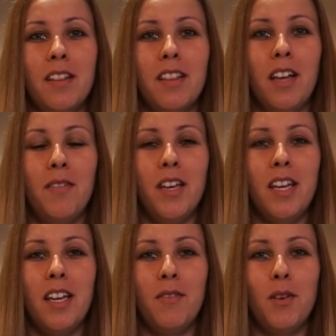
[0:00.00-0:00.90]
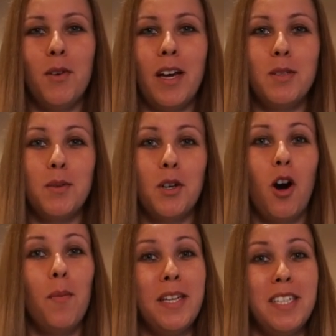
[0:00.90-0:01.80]
love it if you guys would
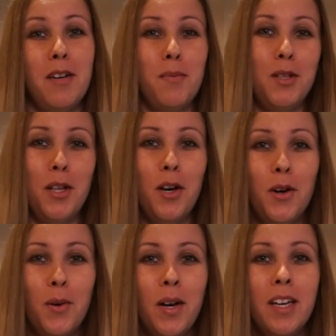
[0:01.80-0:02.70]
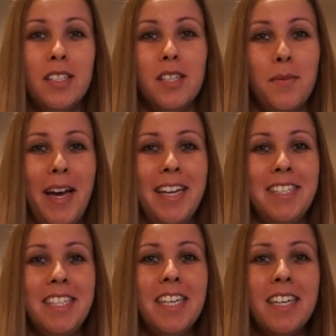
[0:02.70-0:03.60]
comment down below some
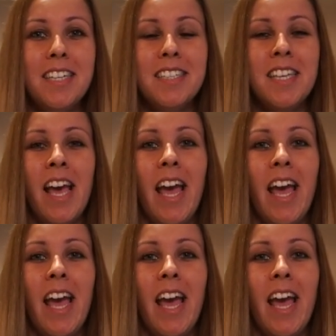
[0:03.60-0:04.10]
ideas.